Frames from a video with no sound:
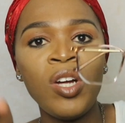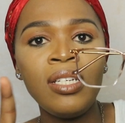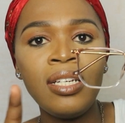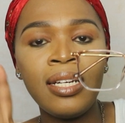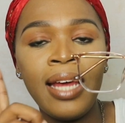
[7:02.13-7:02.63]
I
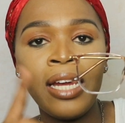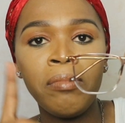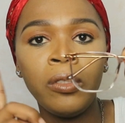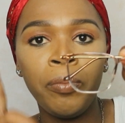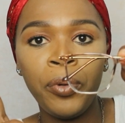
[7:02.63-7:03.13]
wanted an
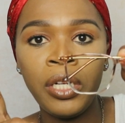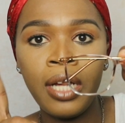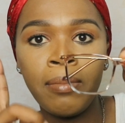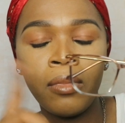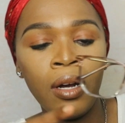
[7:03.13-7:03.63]
animal
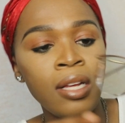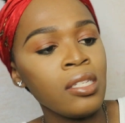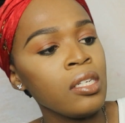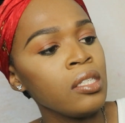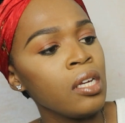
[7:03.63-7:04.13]
print
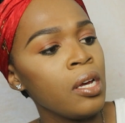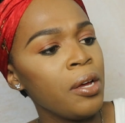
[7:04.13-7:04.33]
glasses,